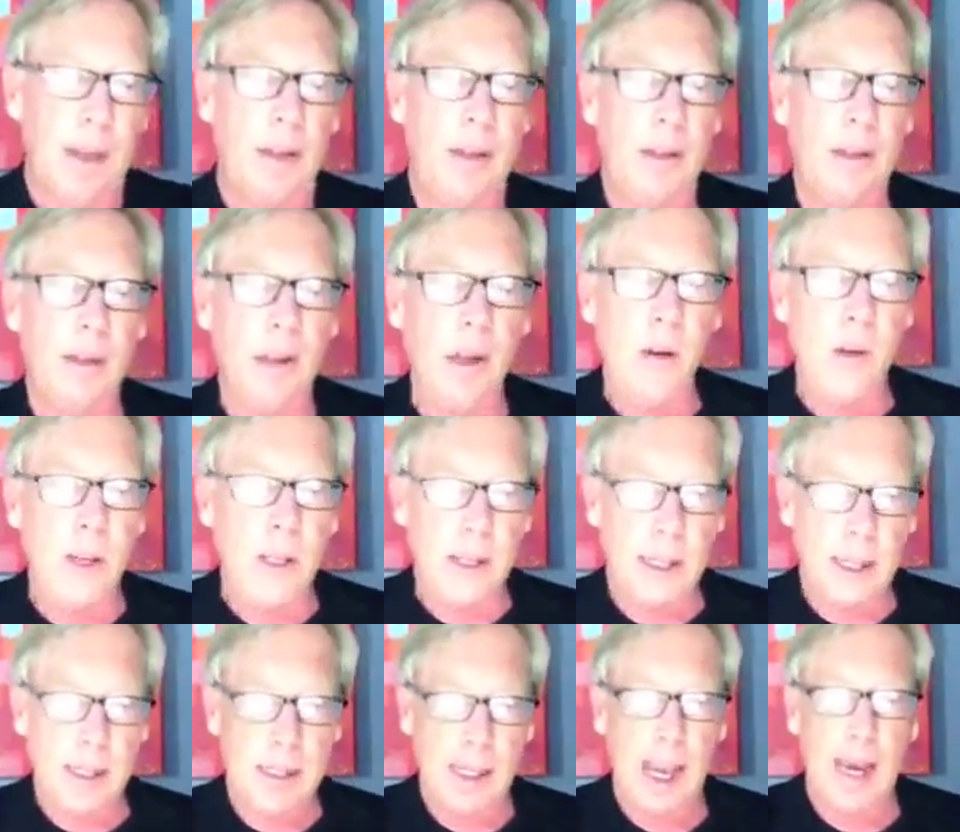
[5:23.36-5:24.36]
Noting
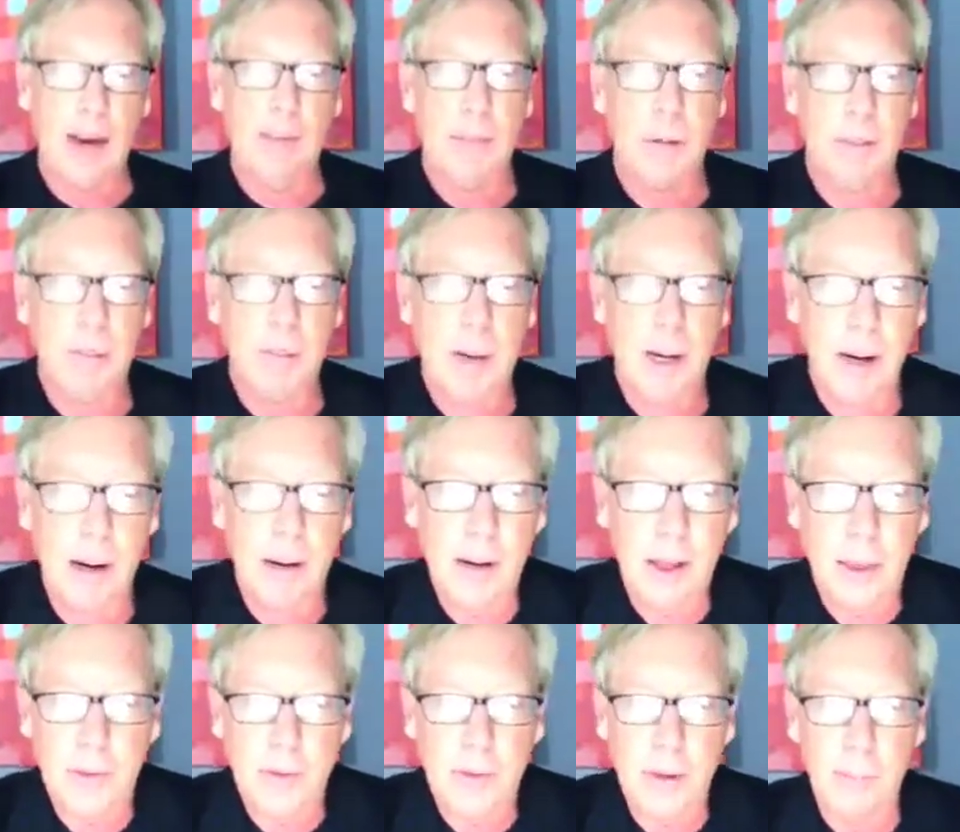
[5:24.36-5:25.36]
this, I have prepared
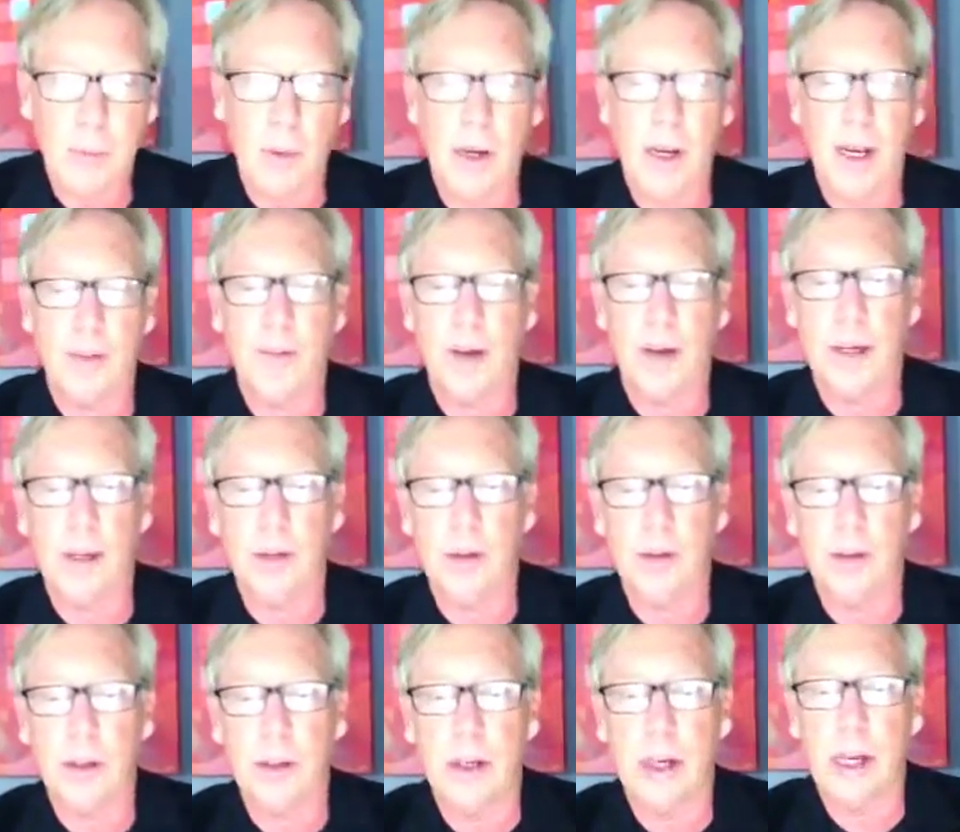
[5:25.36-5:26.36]
a 3-point
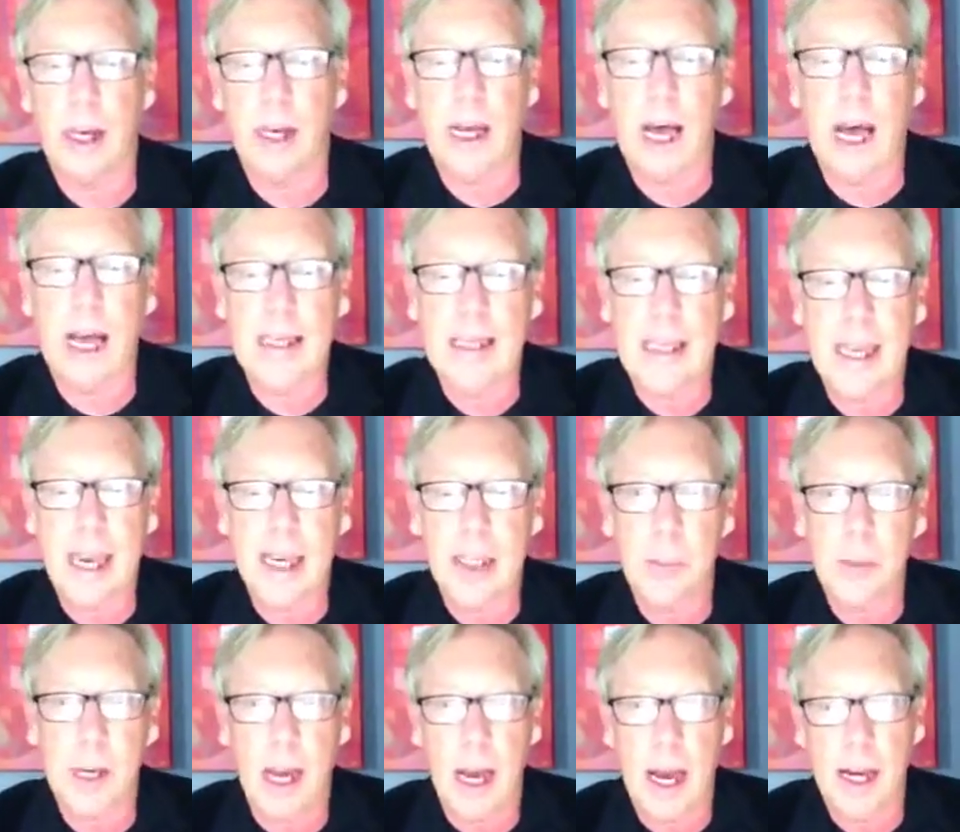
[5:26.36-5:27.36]
FAQ to look at context
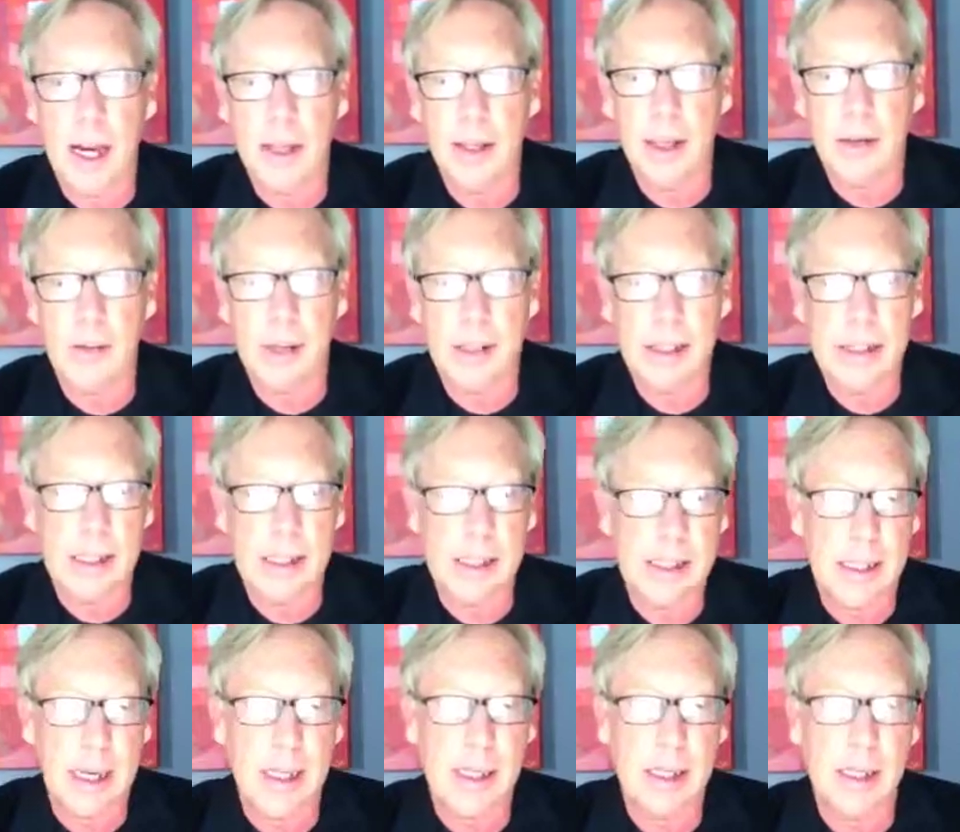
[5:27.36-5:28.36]
behind the Korean
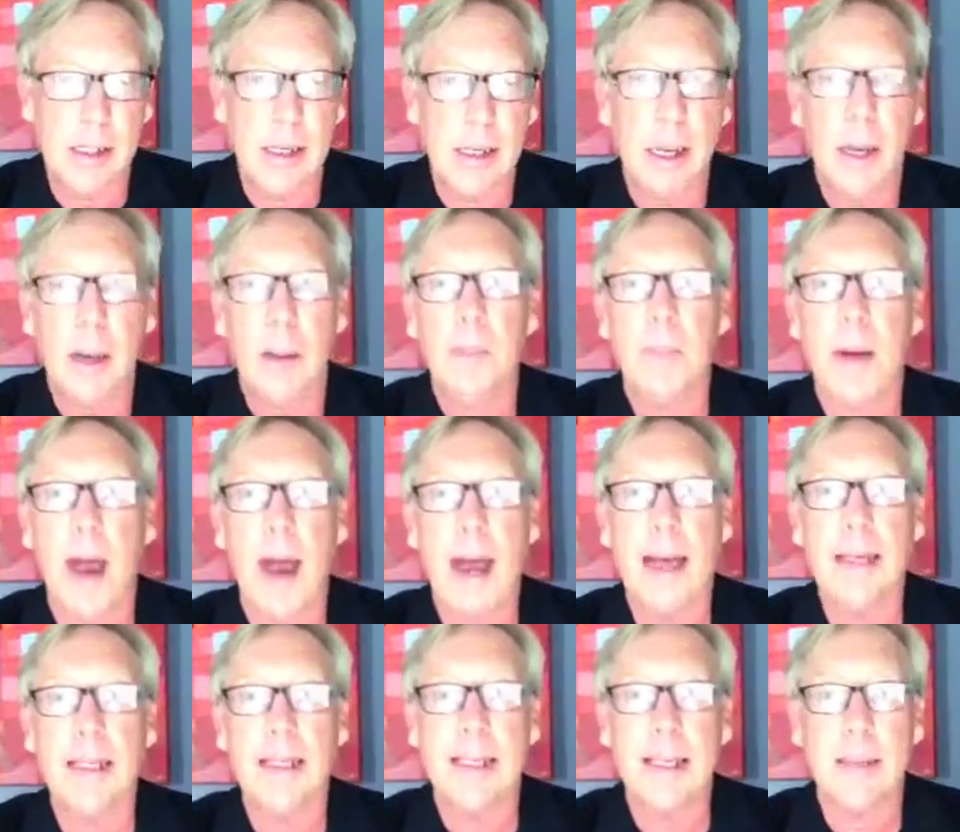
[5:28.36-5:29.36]
succession,
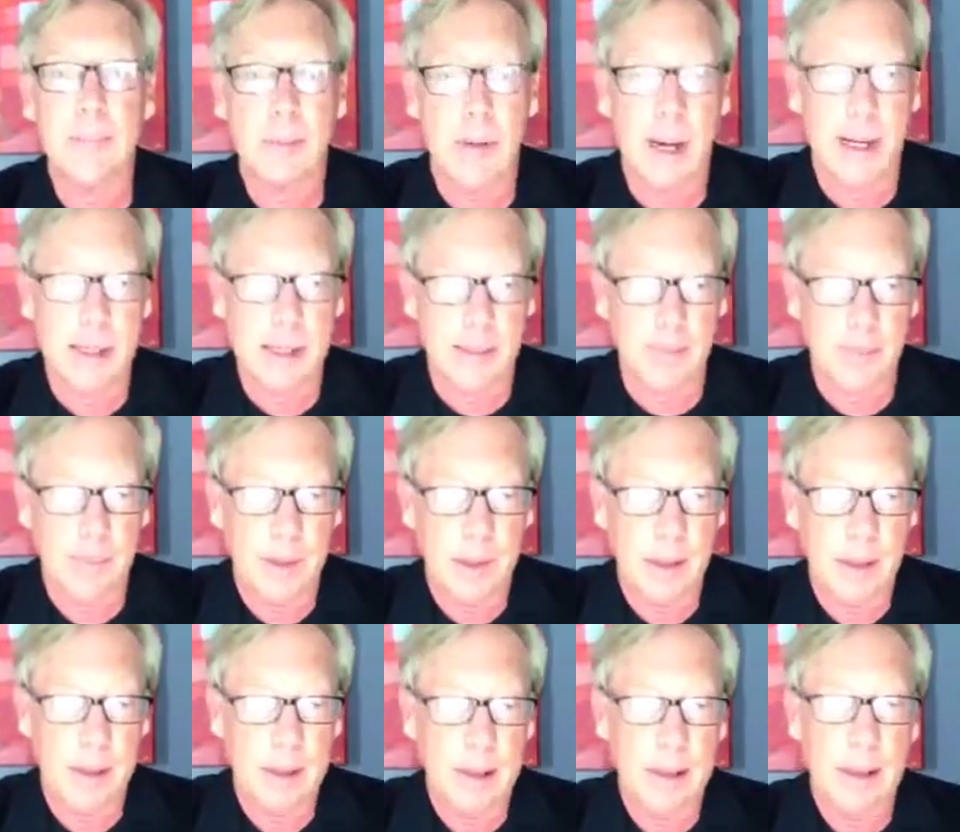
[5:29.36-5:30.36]
past and present.
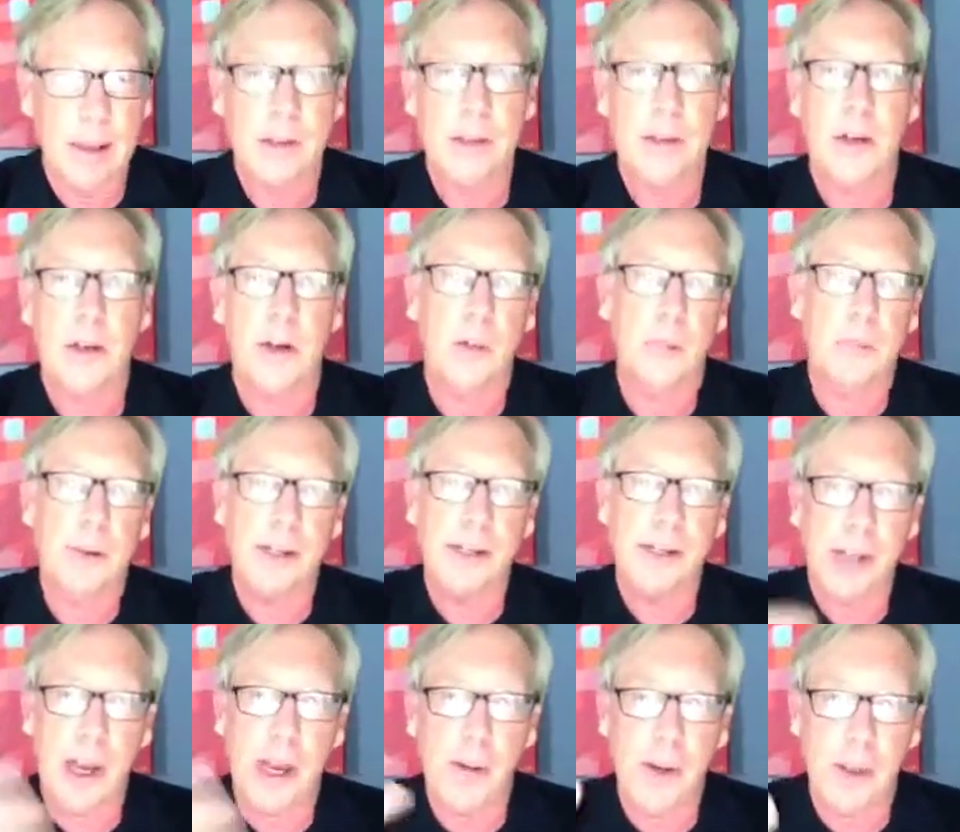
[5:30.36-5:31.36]
So please
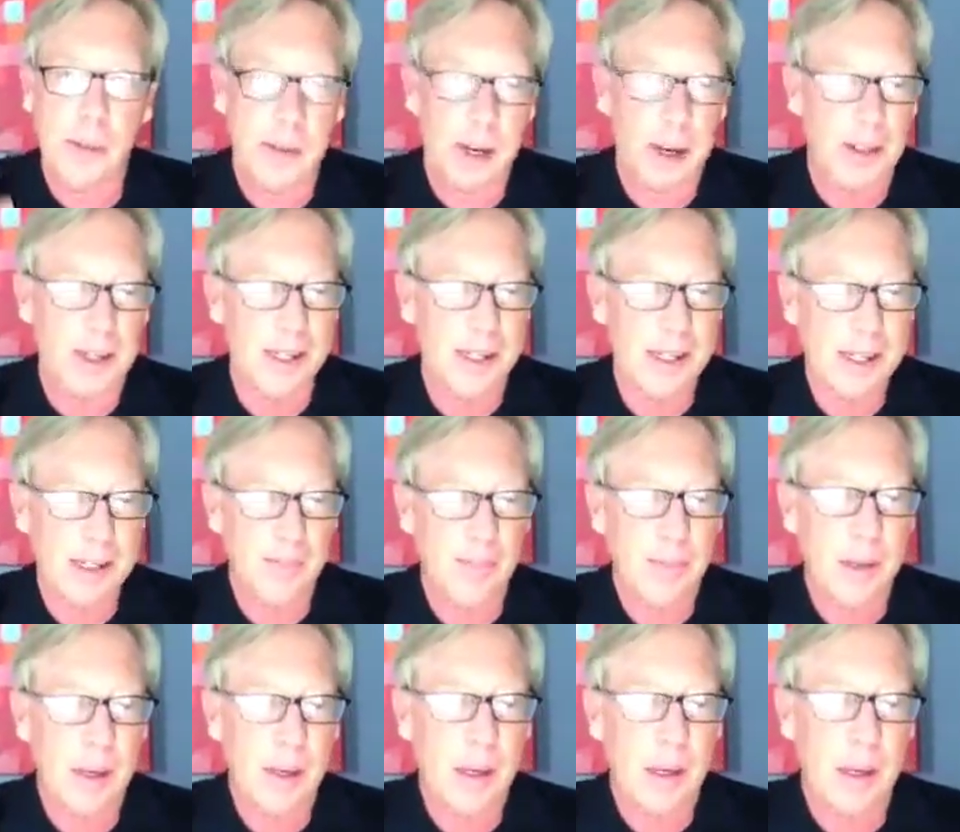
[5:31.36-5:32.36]
stay with me on this.
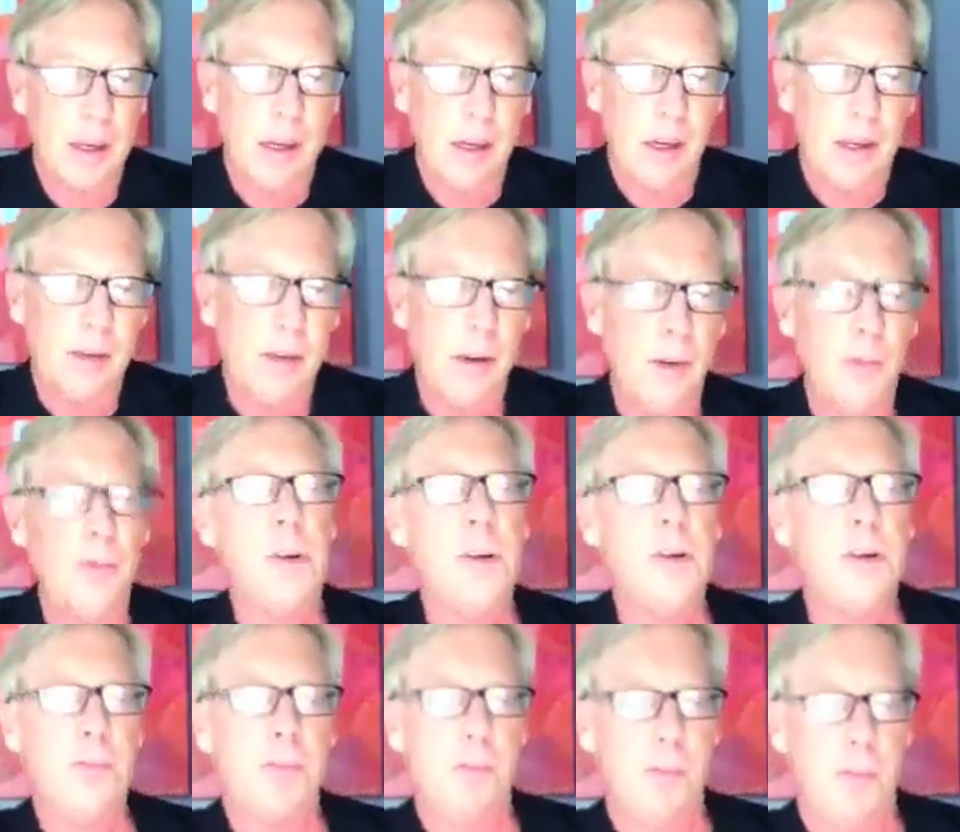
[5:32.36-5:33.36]
So
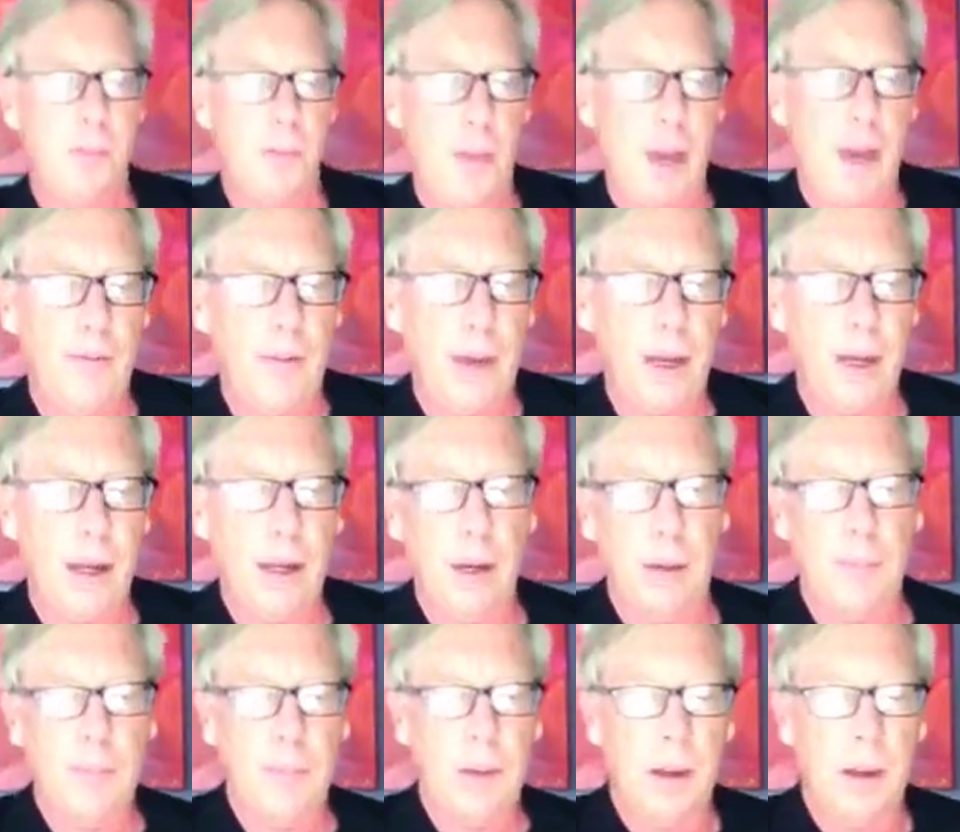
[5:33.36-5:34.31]
first FAQ,